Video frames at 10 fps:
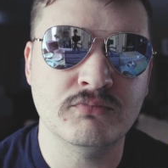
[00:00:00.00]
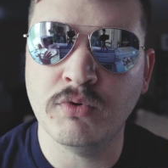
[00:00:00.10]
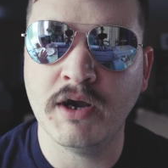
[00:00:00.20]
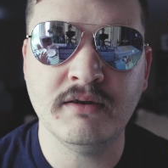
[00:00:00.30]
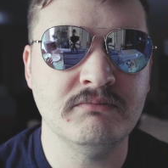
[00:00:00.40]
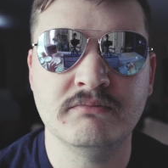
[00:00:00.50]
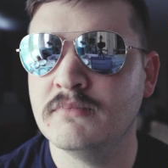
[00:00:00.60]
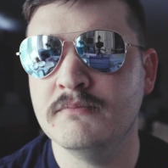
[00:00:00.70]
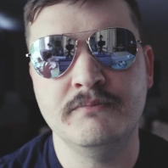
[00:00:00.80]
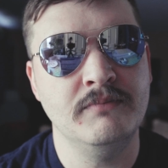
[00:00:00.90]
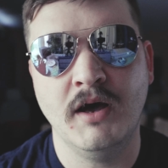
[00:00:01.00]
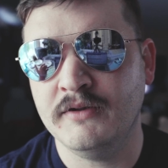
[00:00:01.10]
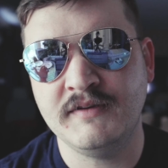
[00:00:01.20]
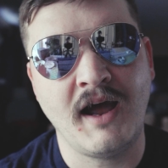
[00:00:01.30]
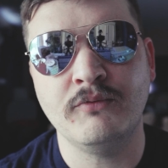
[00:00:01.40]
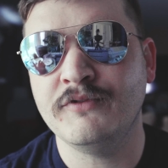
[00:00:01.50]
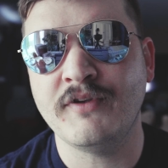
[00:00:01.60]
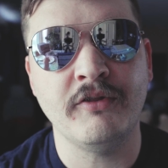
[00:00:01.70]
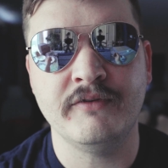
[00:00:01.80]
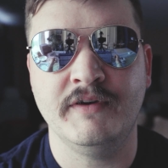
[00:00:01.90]
right a uh, town
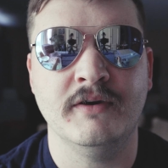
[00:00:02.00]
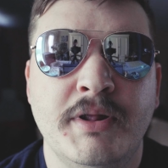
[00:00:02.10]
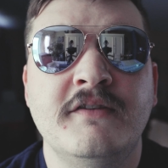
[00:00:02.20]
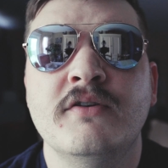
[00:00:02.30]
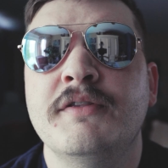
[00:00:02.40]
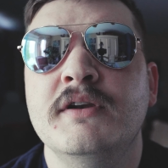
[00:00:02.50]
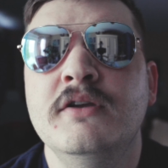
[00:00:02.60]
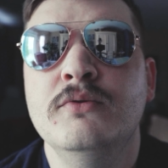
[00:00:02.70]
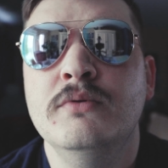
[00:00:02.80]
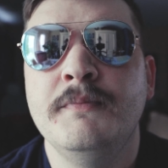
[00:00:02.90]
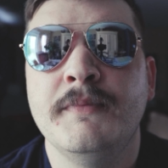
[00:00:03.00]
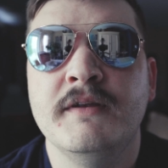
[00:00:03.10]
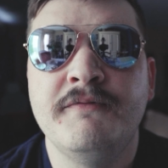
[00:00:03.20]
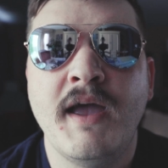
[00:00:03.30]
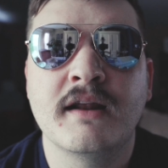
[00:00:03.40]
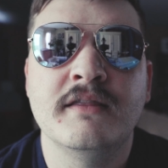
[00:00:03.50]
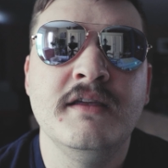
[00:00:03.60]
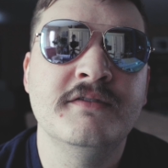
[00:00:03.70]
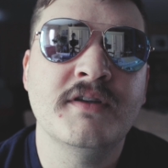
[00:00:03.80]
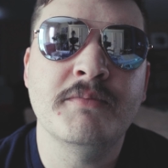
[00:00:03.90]
south of here. Plates are nothing new. In fact,
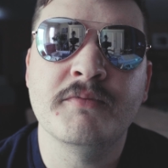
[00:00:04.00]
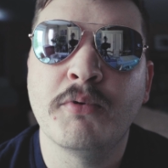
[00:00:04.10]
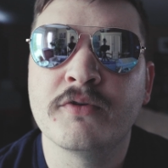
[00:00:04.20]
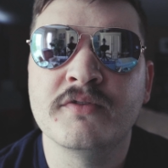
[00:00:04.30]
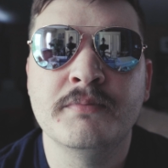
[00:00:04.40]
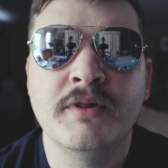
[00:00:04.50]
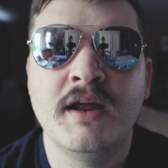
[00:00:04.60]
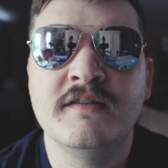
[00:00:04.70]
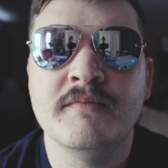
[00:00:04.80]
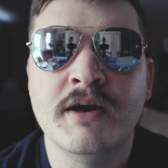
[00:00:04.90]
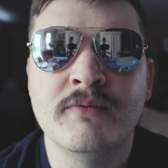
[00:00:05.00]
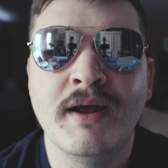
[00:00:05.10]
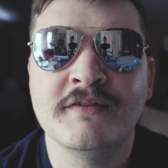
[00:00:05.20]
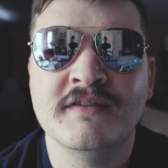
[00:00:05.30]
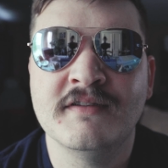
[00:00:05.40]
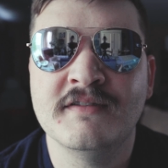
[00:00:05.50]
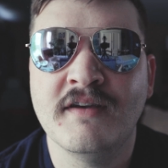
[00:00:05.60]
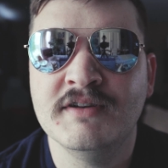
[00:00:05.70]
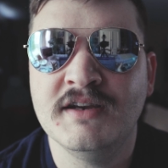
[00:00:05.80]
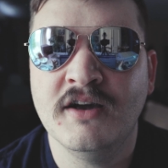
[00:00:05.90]
these type of porcelain plates have been around since
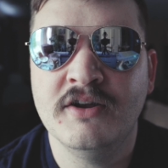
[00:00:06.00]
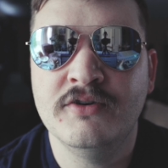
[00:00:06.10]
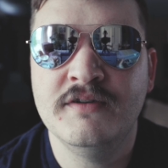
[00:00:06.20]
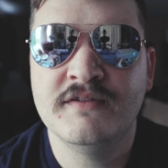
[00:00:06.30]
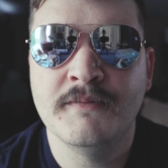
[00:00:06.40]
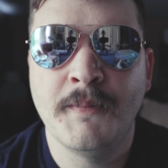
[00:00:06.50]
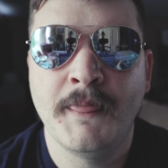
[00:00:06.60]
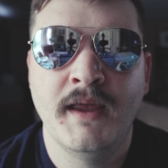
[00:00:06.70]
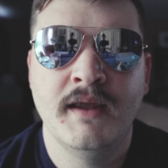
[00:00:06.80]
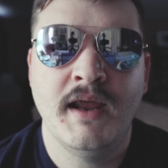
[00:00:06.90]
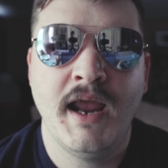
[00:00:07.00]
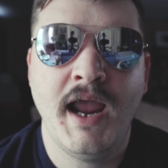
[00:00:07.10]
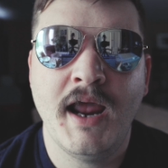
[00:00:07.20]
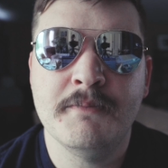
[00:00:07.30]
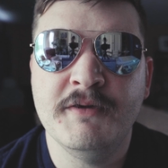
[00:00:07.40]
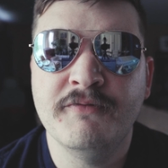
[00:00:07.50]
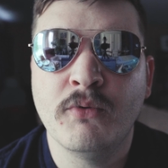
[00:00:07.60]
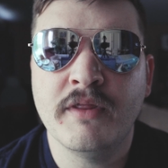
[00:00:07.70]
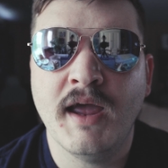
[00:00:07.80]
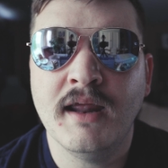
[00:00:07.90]
the 1700s. And
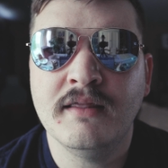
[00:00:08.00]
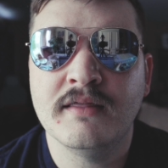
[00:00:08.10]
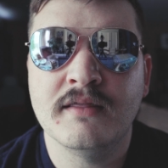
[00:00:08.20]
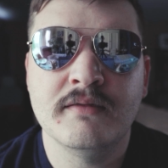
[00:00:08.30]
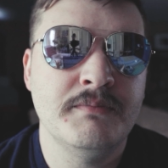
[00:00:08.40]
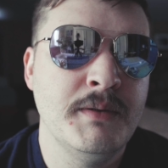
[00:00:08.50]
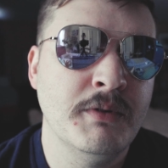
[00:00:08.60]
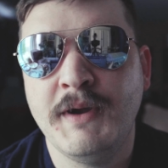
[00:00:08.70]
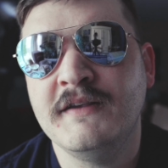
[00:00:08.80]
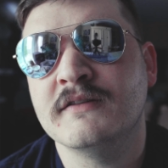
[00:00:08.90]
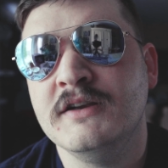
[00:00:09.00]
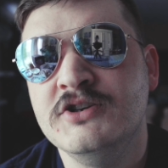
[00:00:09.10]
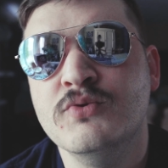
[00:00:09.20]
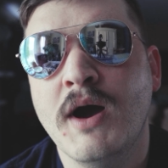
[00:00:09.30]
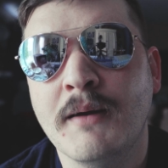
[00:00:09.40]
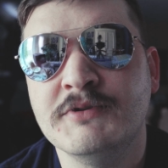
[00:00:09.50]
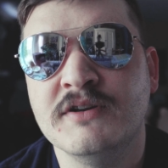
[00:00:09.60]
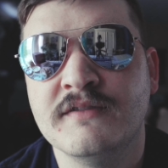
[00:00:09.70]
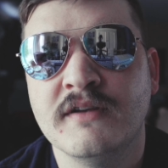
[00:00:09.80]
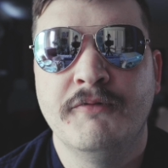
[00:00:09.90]
before that, people had basically two
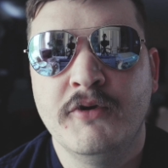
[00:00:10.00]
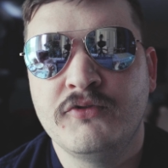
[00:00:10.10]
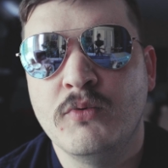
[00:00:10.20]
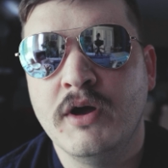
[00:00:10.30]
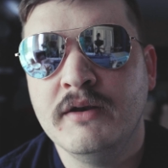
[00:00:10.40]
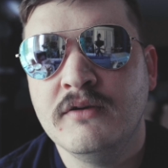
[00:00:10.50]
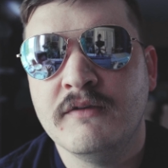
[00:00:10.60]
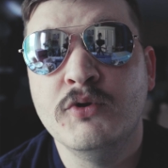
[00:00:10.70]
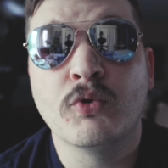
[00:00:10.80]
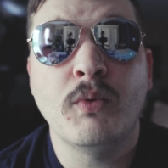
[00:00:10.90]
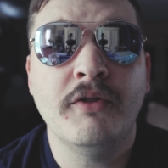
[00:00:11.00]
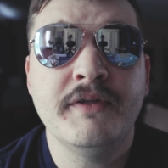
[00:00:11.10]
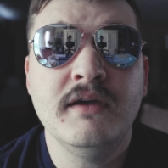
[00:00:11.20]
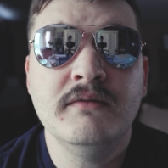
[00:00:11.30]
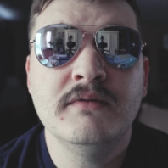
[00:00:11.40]
options. The first one, if you were wealthy,